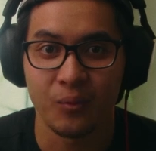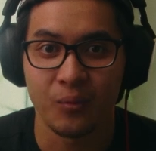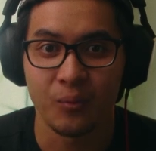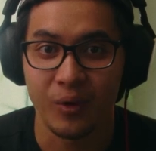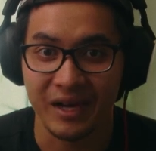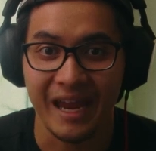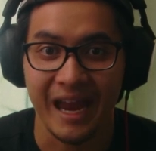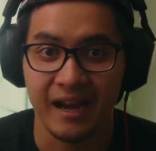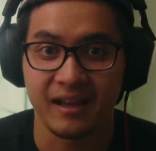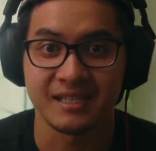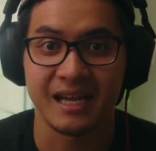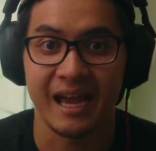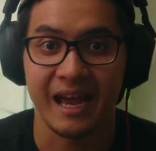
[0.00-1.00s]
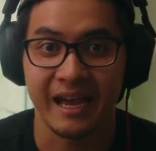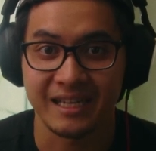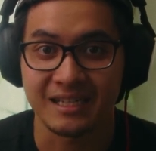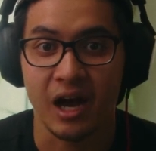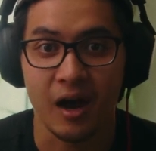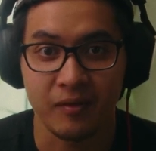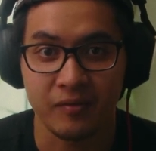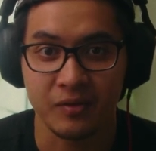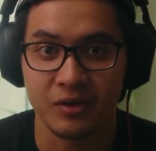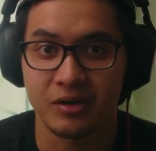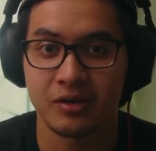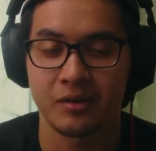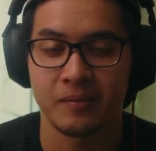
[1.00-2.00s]
what Canon has
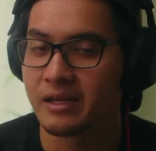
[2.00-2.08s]
offered,